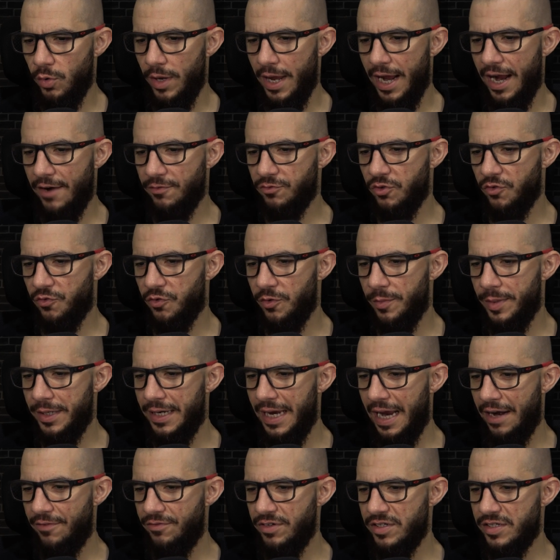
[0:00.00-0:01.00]
we have to forbid
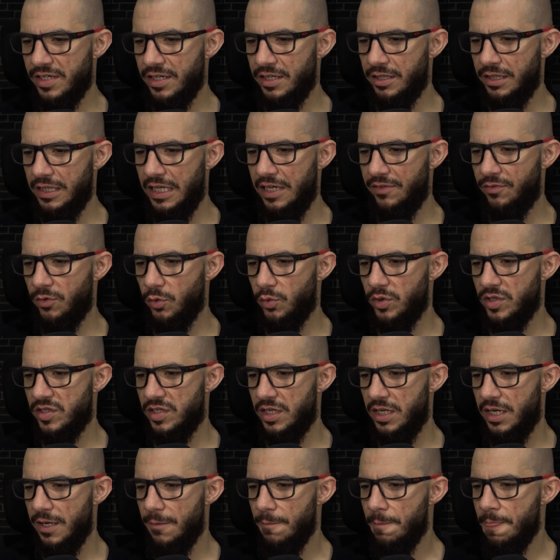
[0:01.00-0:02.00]
every single evil we
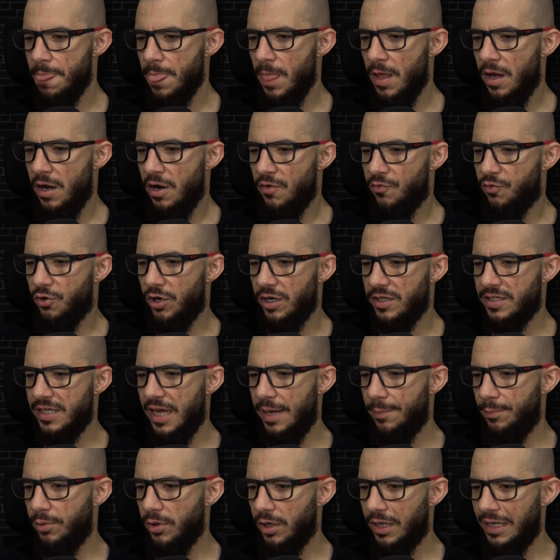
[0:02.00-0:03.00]
see for
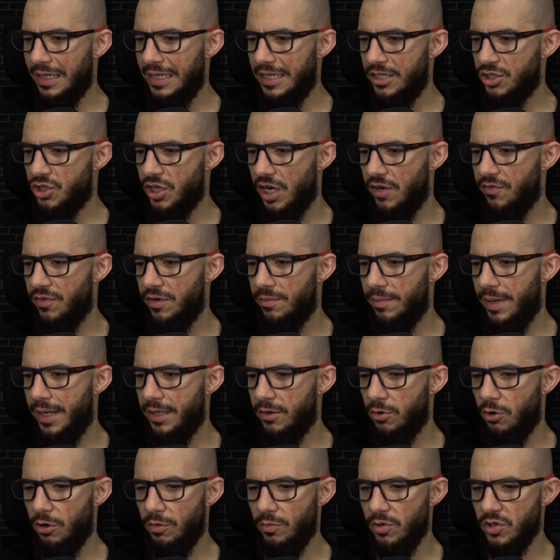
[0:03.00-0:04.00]
example, clean shaven men,
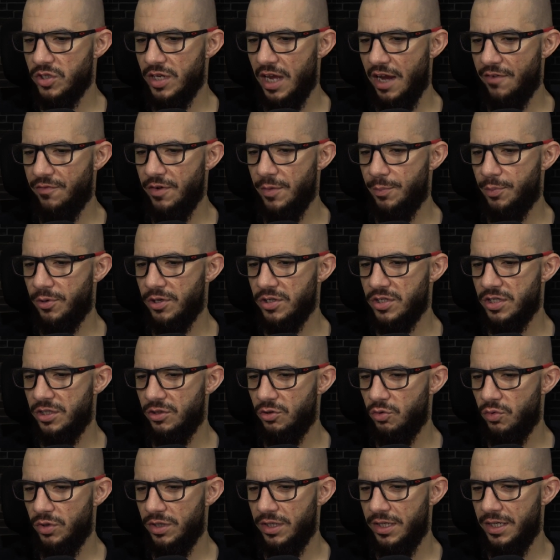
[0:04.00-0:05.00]
almost every person
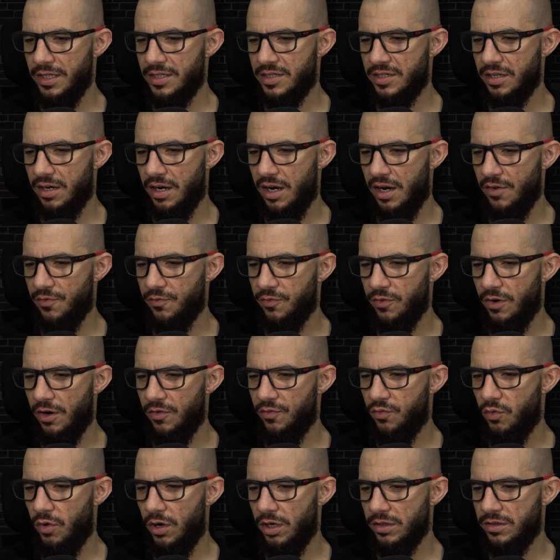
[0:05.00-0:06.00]
doing israf
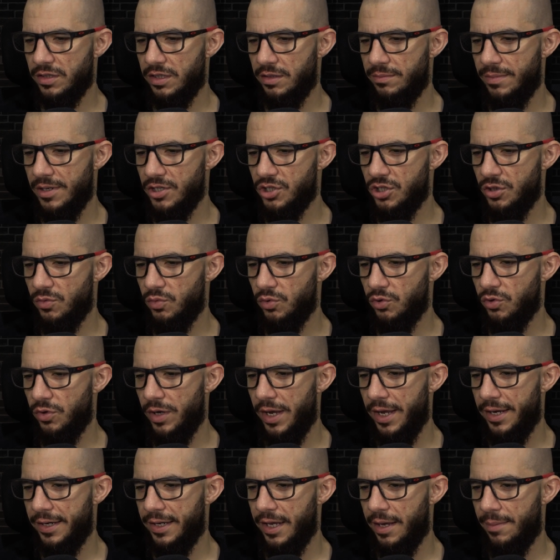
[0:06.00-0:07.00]
of water in masjid wudu
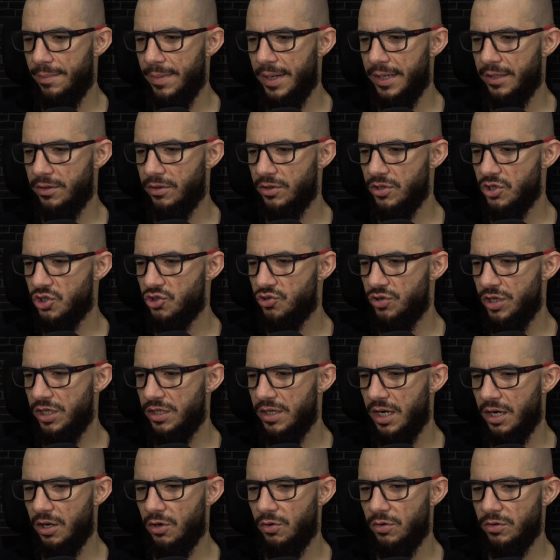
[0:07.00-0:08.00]
area, men on street
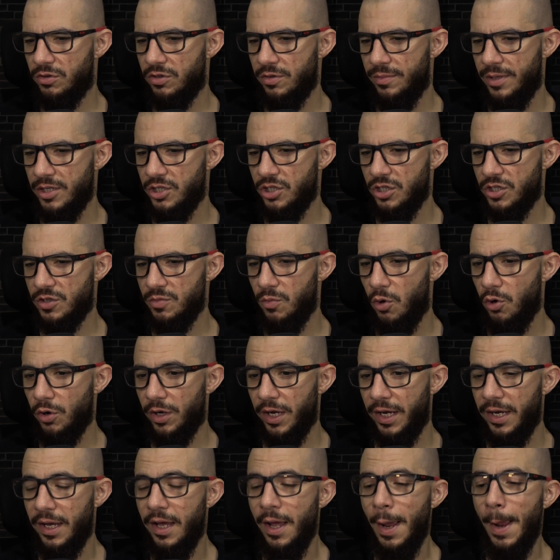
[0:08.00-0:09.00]
not going to masjid
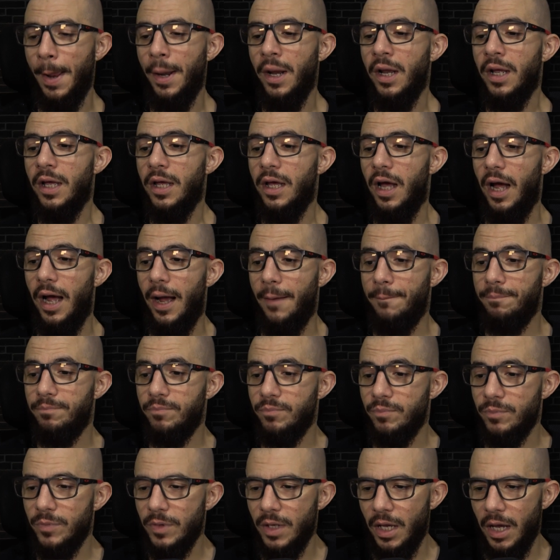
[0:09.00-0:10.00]
smoking, uh,
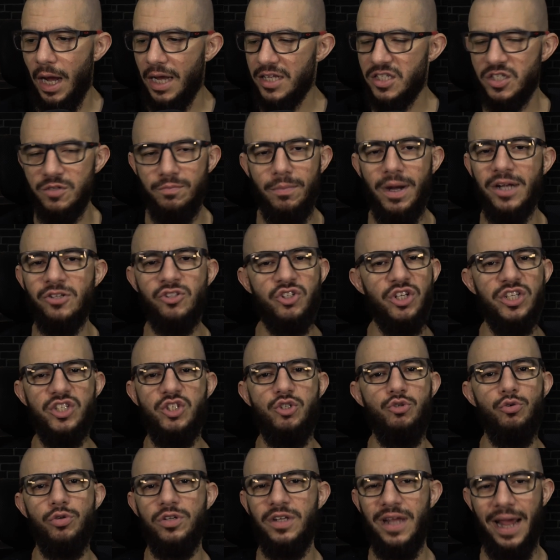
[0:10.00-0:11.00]
as much
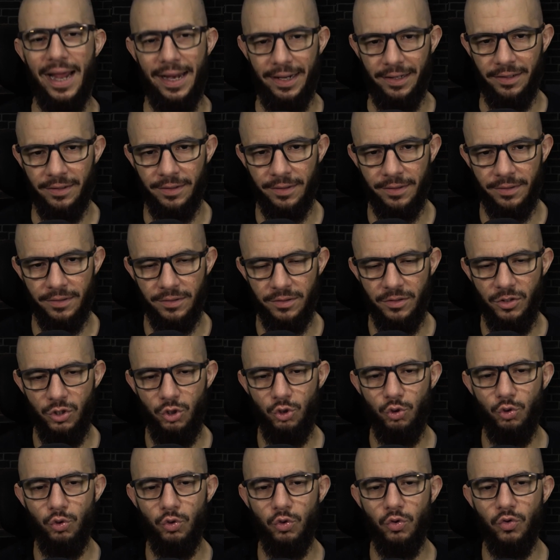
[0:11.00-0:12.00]
as you can
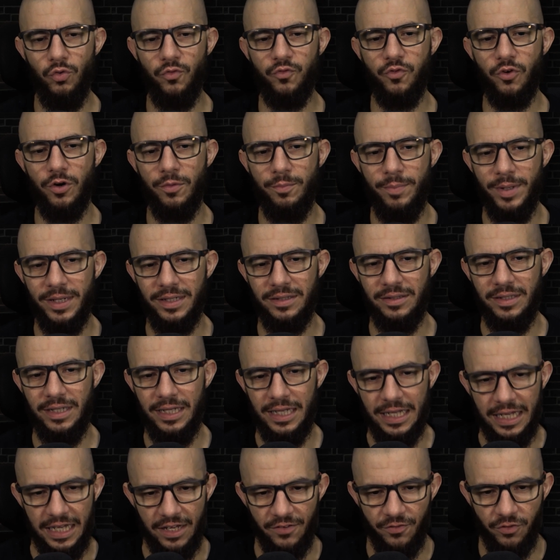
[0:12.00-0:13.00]
you forbid the
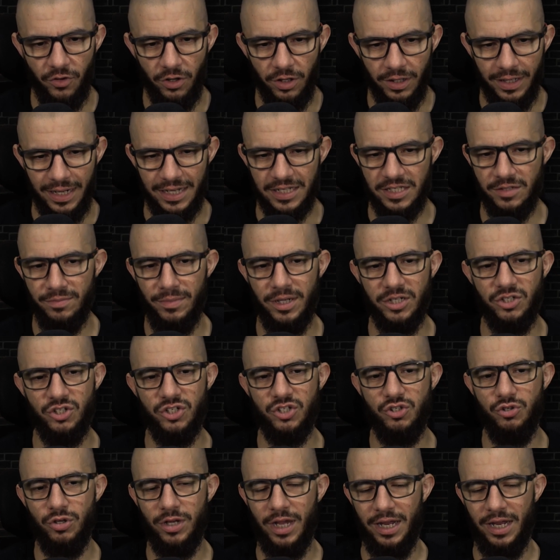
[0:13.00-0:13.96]
evil as much as you